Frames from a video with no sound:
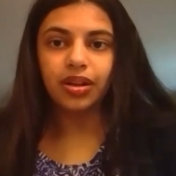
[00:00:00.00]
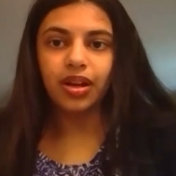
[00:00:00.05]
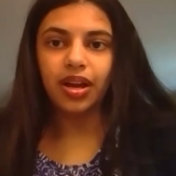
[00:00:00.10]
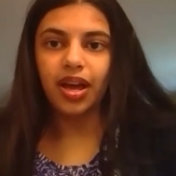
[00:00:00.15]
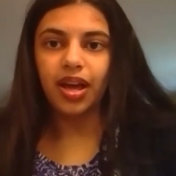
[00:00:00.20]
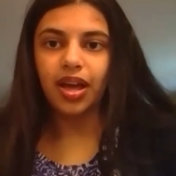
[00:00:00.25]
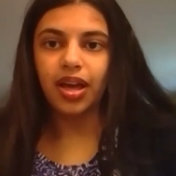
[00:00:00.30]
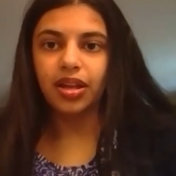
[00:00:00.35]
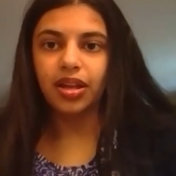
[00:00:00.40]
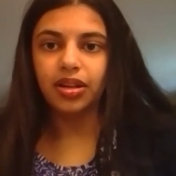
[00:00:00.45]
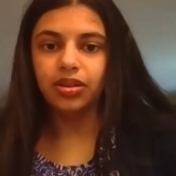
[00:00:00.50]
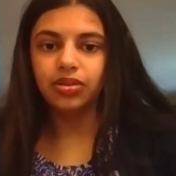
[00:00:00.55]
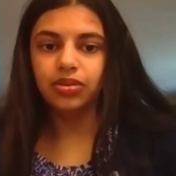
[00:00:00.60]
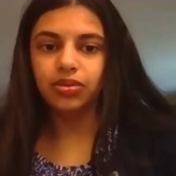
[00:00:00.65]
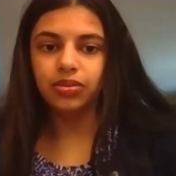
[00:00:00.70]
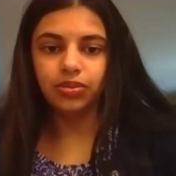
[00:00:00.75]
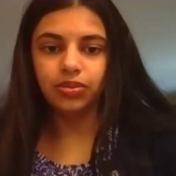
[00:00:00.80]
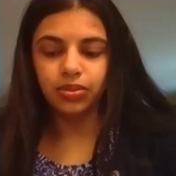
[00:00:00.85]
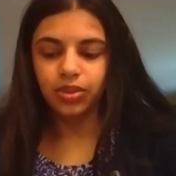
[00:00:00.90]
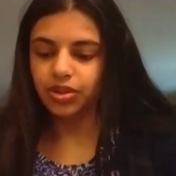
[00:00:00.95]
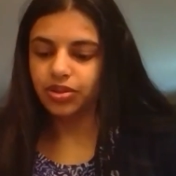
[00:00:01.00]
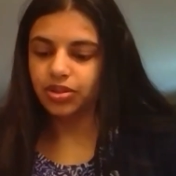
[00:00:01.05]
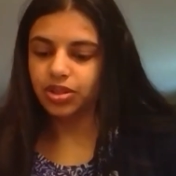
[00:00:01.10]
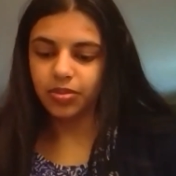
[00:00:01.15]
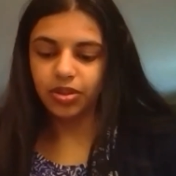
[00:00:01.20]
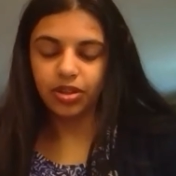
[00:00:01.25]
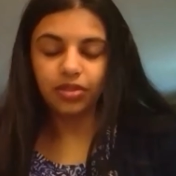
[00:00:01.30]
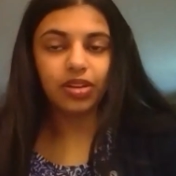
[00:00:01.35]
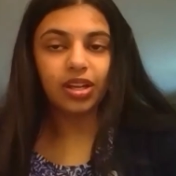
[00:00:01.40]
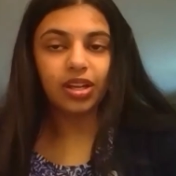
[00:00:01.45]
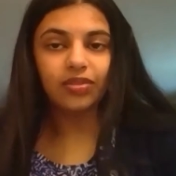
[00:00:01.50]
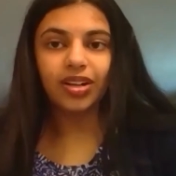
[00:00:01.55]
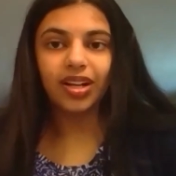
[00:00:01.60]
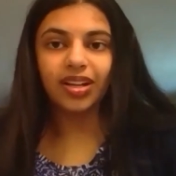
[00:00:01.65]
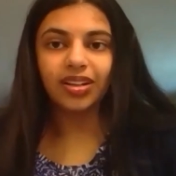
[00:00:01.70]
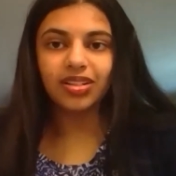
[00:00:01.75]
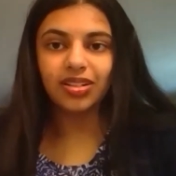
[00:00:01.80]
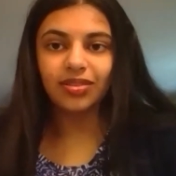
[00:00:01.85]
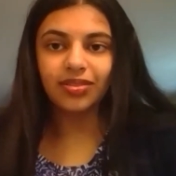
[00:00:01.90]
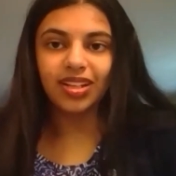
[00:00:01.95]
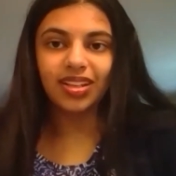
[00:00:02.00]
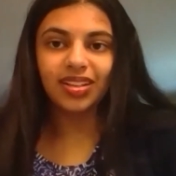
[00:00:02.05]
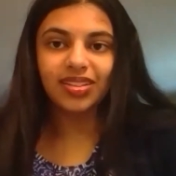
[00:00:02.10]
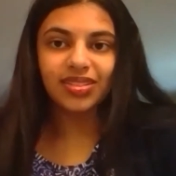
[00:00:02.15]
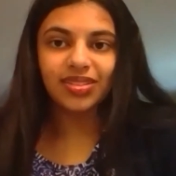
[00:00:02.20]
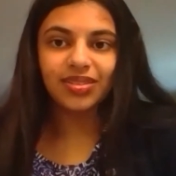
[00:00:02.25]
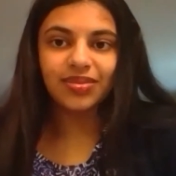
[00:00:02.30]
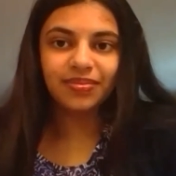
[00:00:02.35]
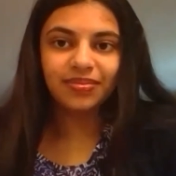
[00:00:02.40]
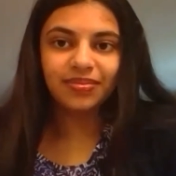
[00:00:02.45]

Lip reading: and what are some of your favorite activities?